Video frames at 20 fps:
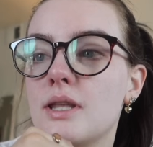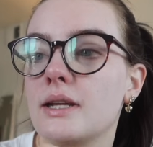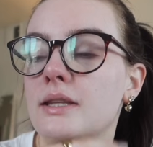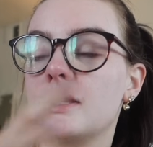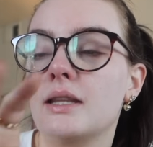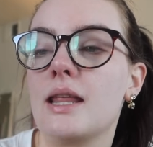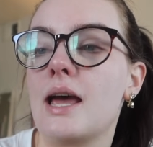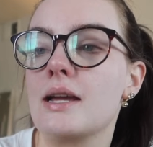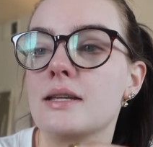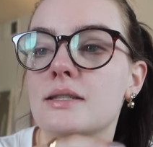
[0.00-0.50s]
like
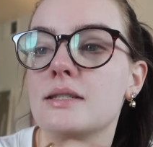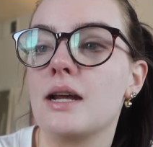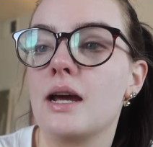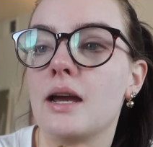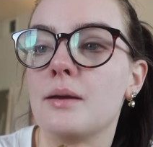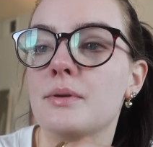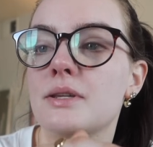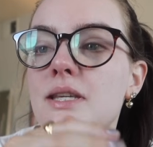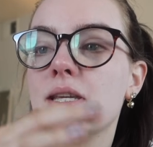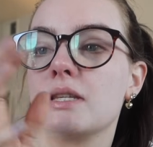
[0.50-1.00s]
the last
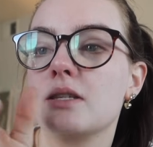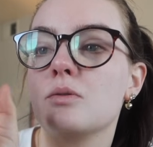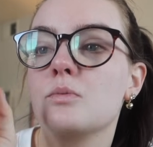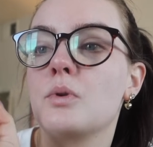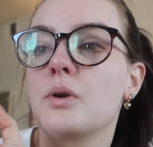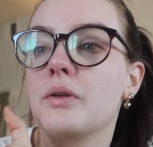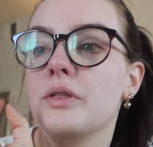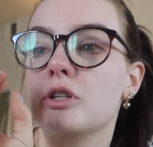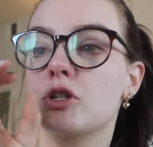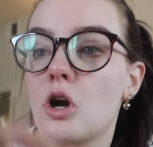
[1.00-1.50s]
time it says we
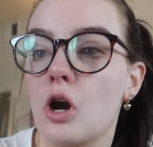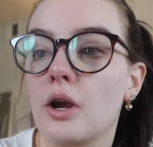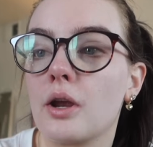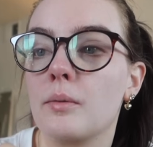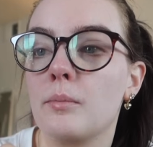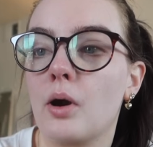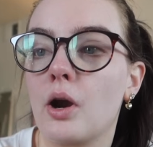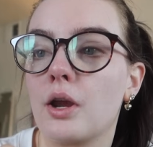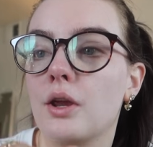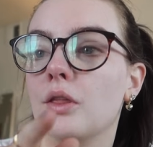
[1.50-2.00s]
were in the
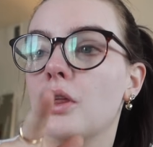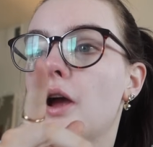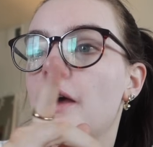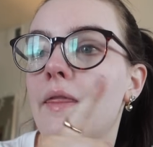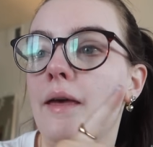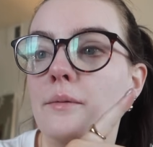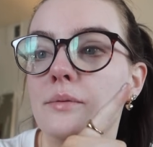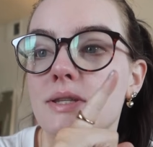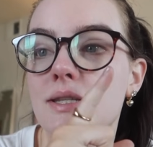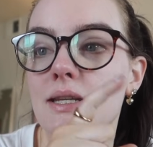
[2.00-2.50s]
Target parking lot, and
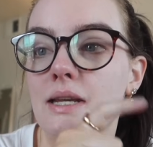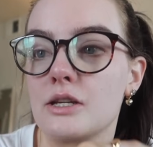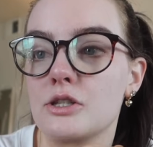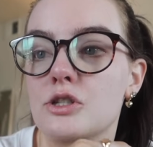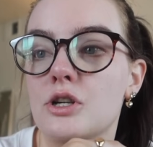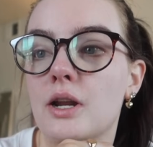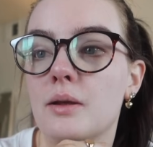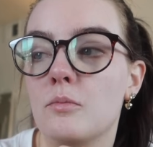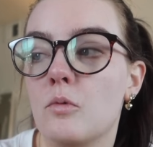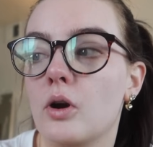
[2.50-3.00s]
that was
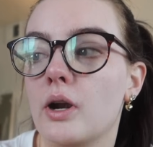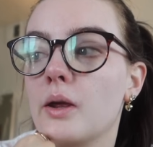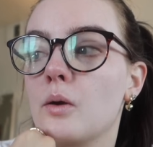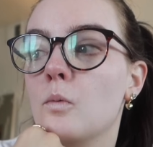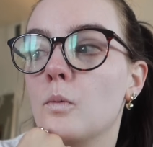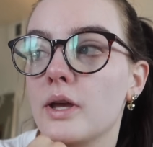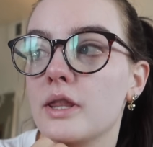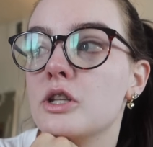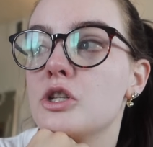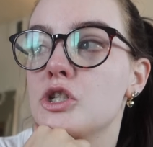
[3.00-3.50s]
yesterday morning
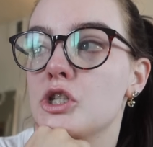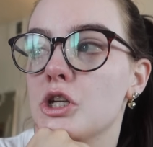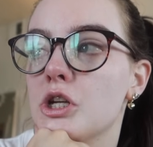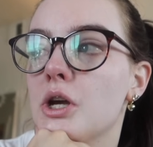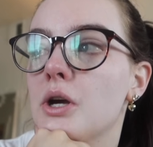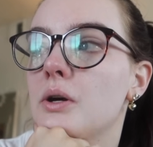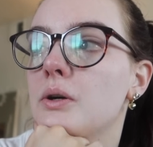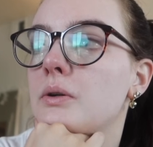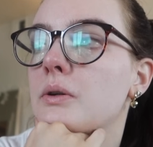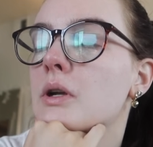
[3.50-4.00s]
with
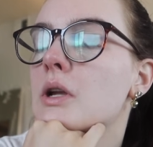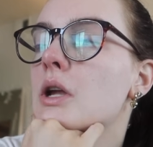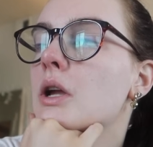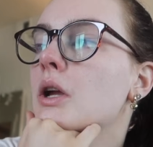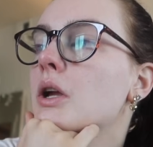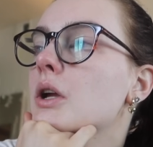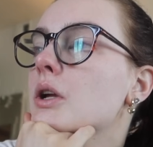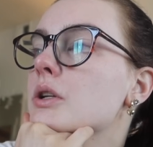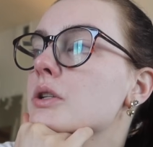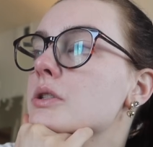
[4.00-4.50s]
Gio.
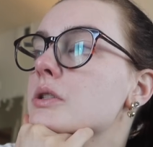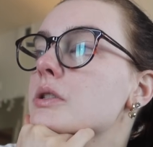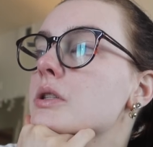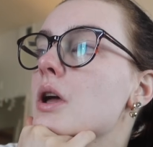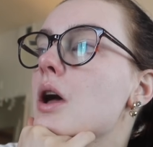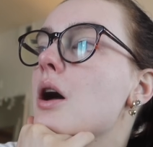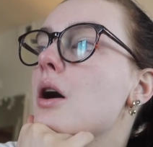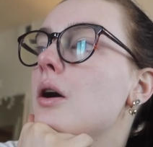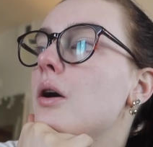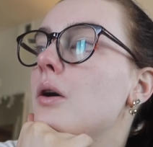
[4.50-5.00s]

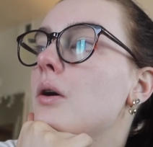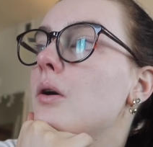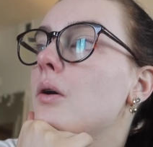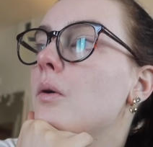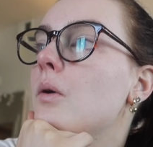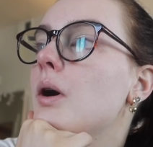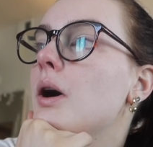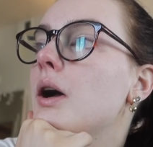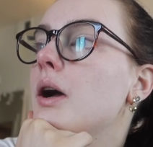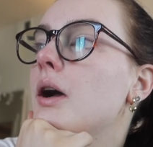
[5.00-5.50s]

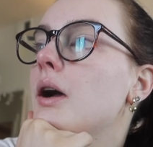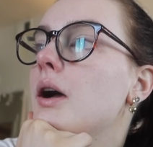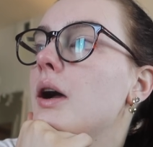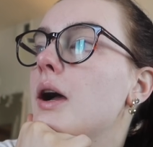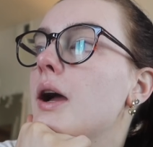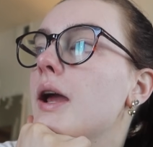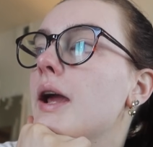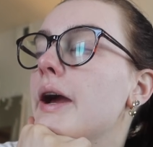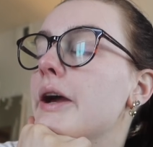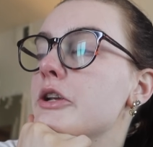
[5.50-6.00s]
So
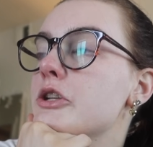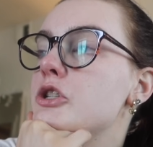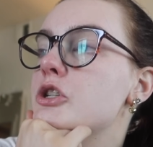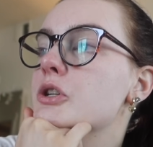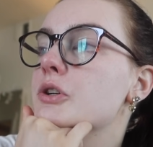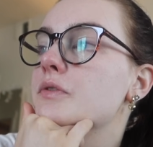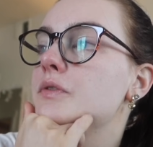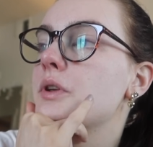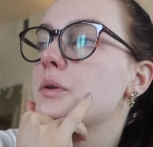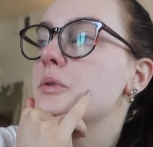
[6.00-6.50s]
I asked
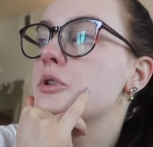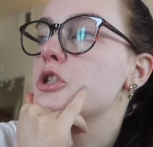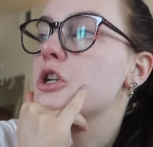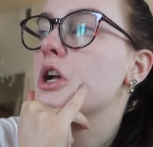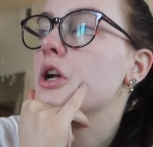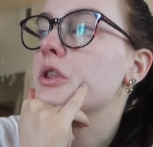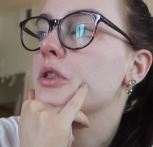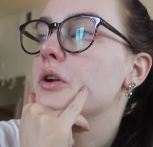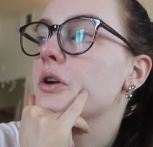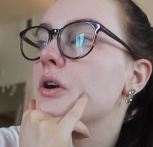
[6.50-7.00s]
Gio if they would
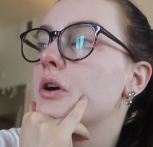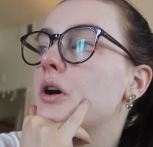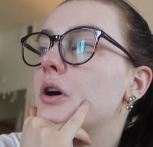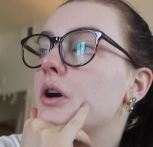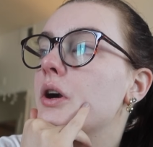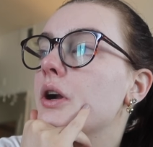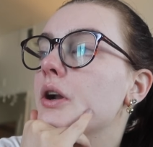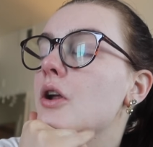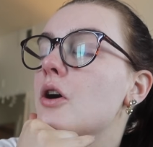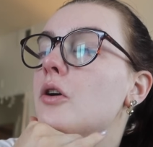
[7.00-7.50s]
check their
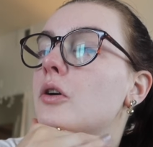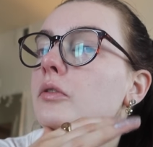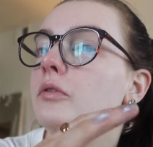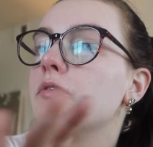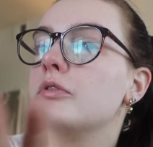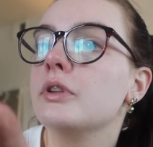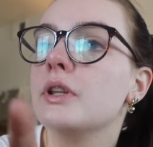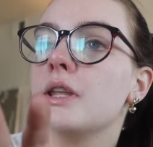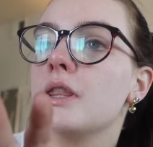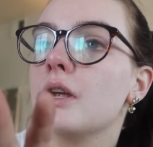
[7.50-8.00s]
car, and
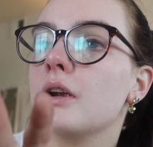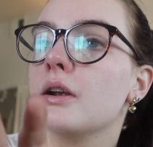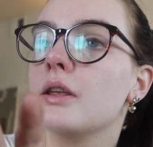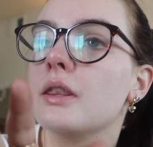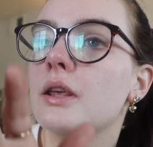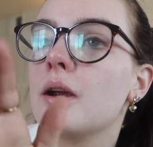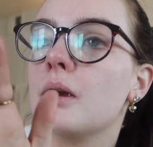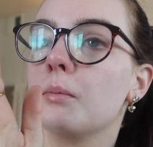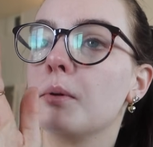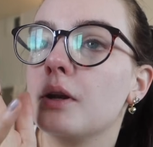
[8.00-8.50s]
hopefully they're in
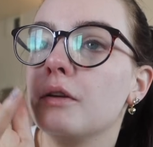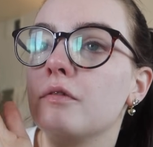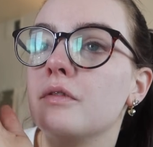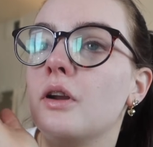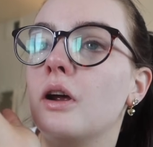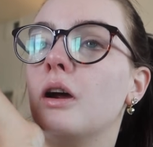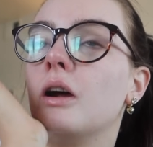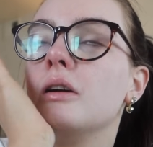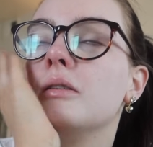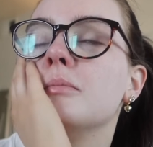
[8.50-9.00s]
there, but if
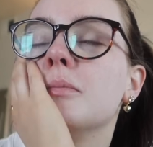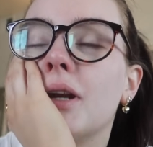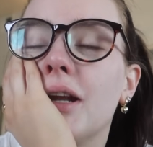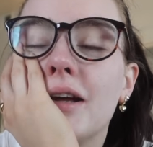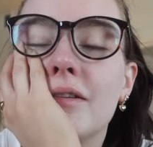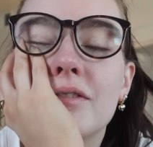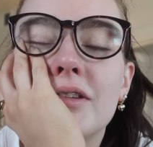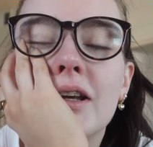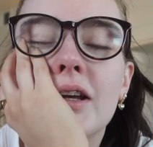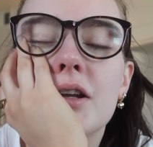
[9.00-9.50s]
not, I'm gonna
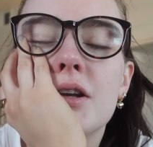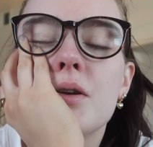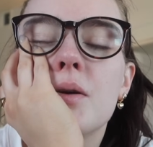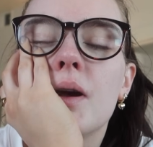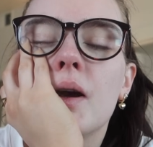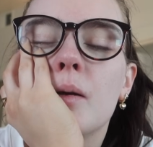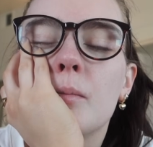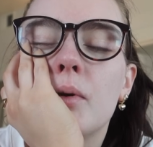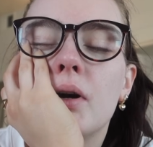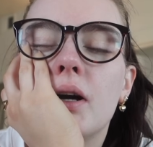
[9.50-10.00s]
have to get new
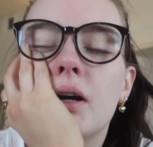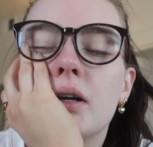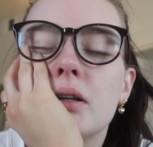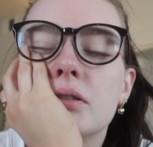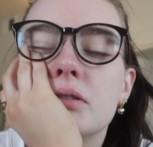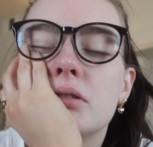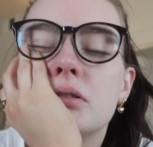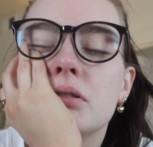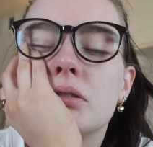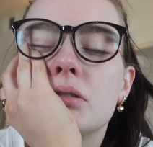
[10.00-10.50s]

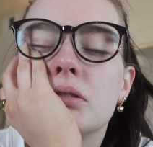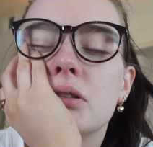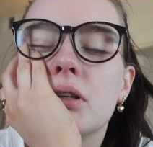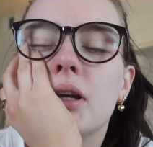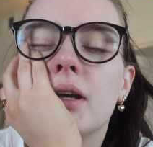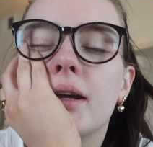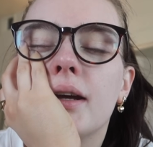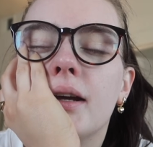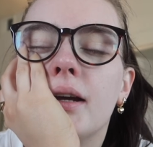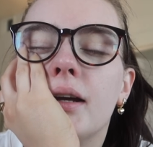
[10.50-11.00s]
AirPods,
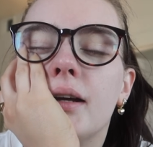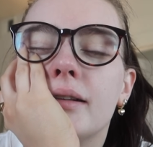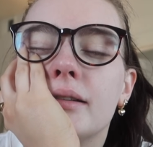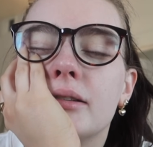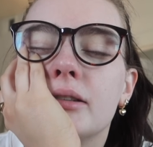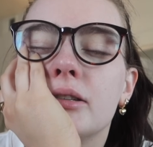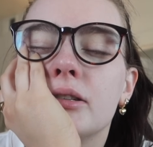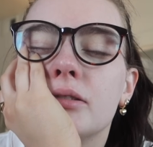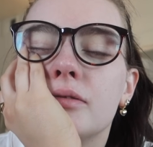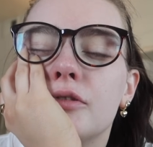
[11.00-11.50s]

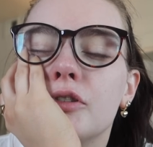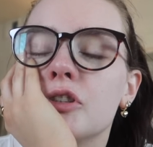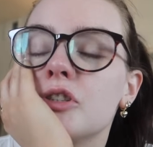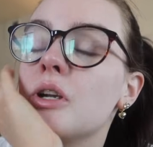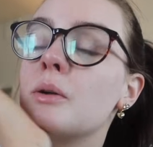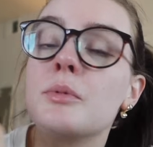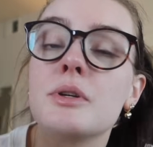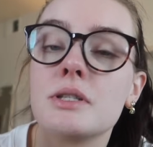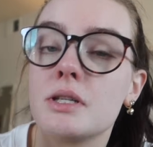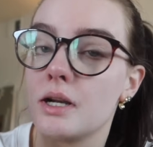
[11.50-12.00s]
and for
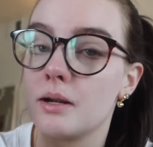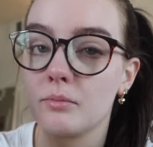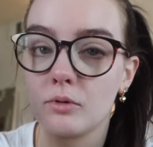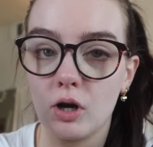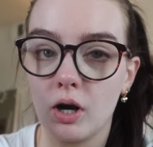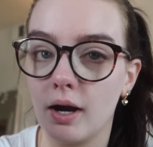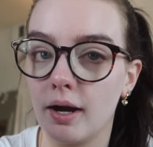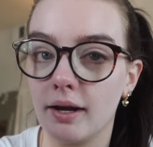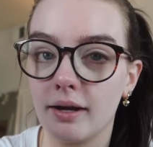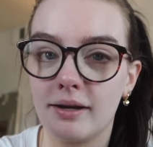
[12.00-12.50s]
some reason I'm
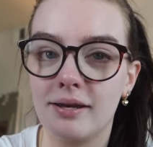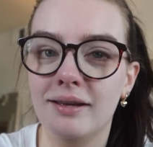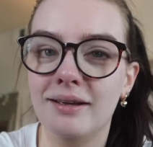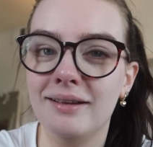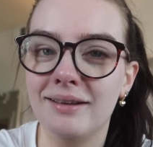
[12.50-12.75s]
crying.